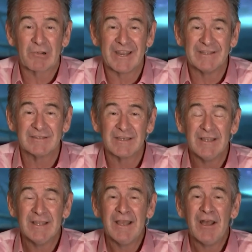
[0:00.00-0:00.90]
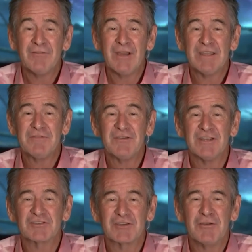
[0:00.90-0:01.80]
brains of any fish.